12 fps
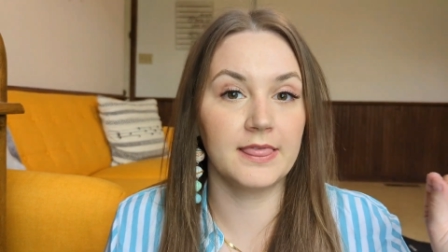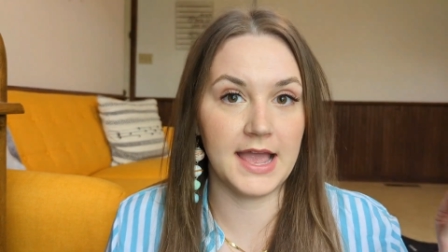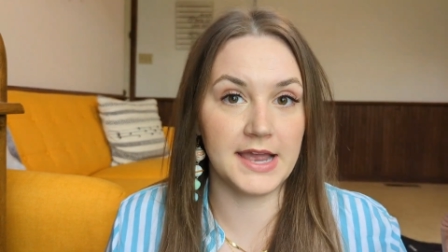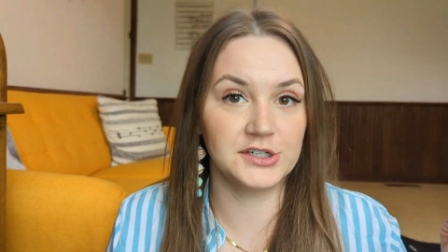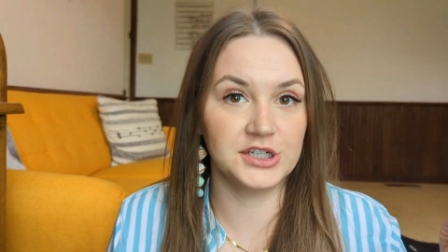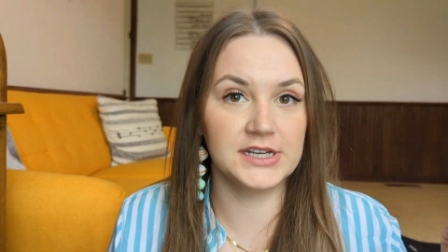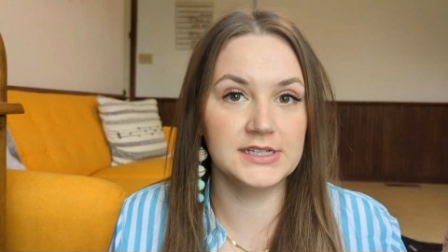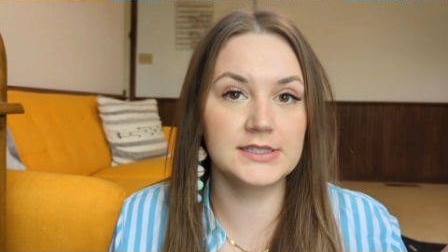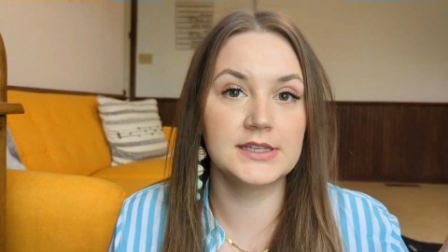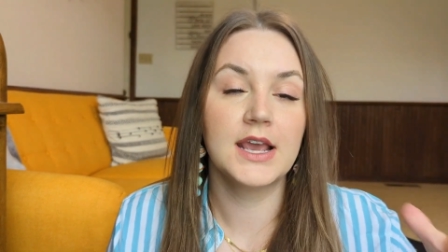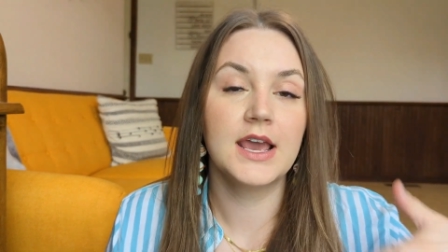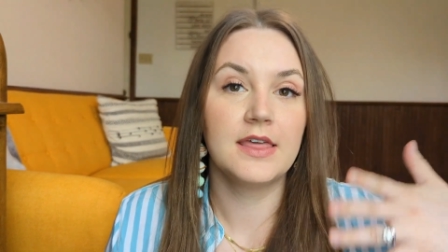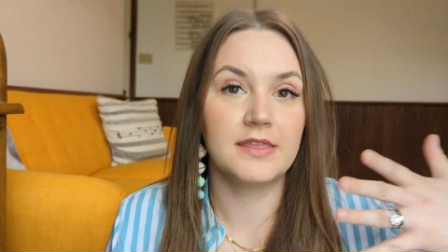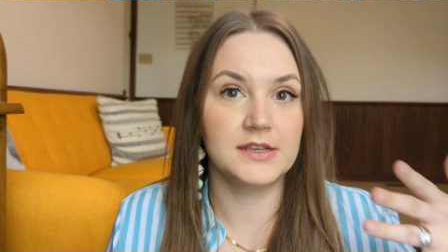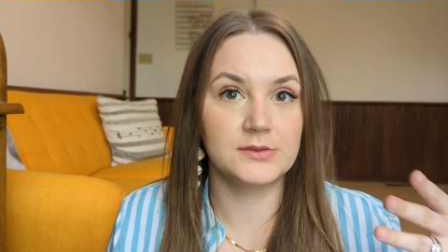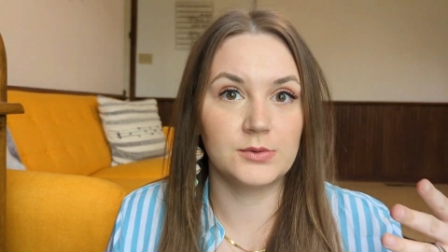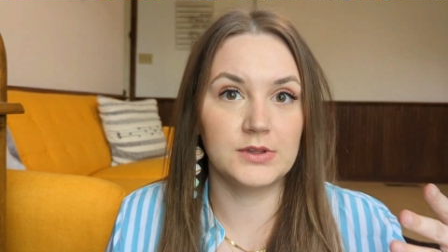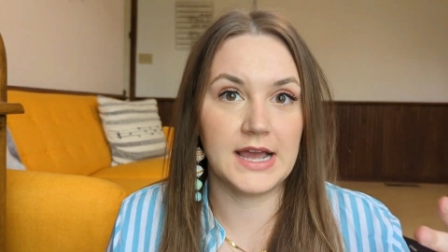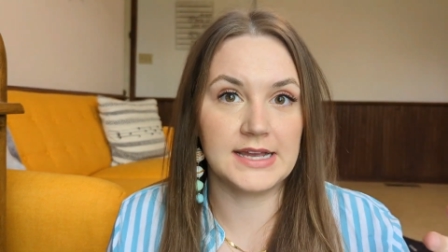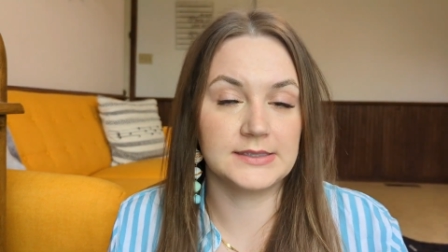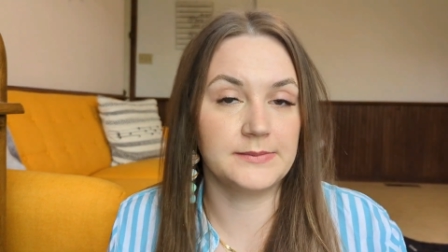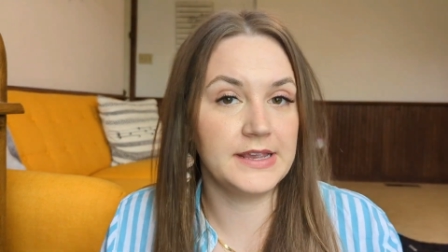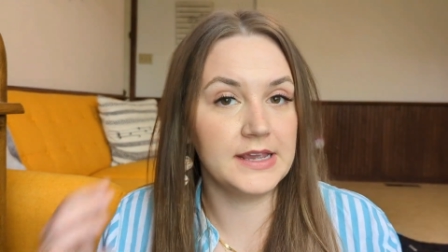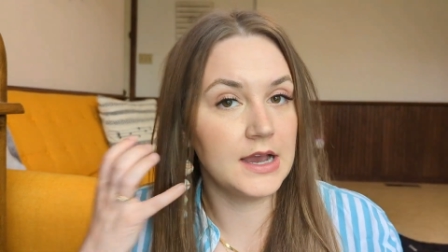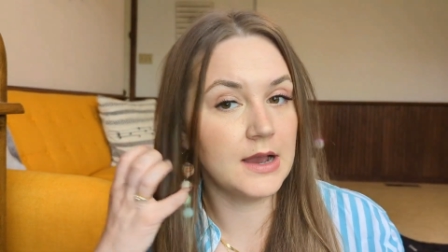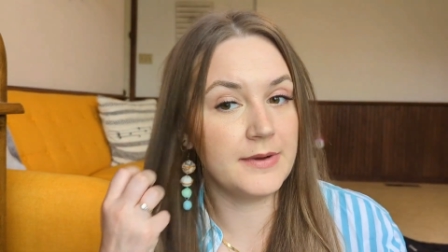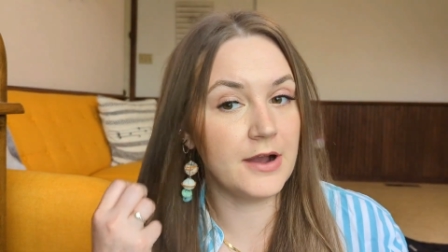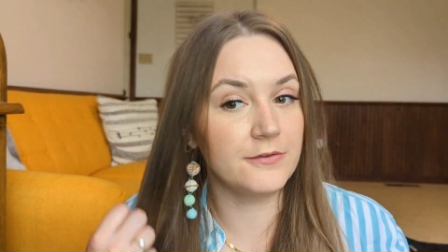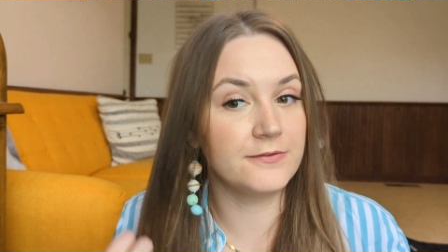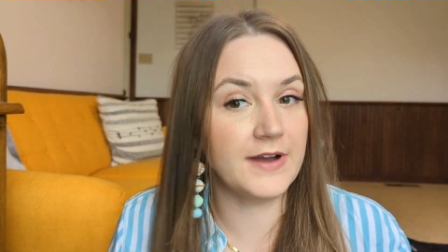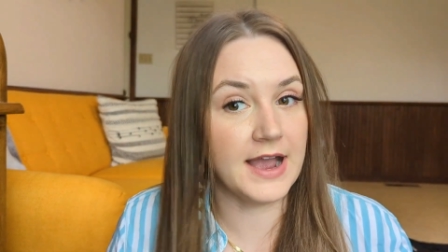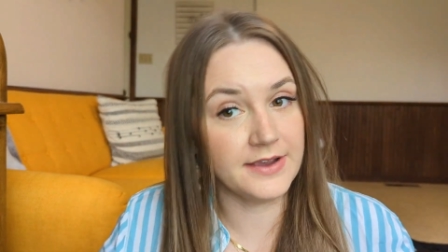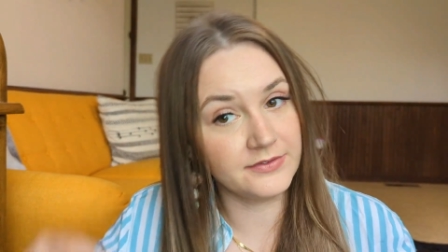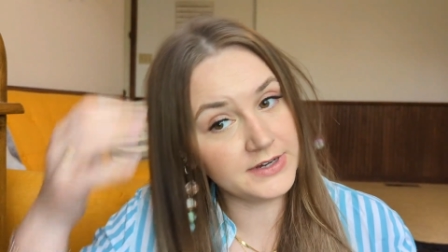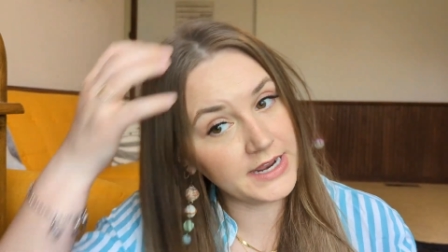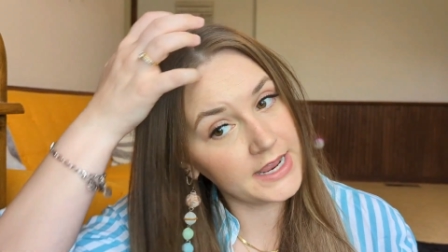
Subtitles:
lashes. These will last me about 5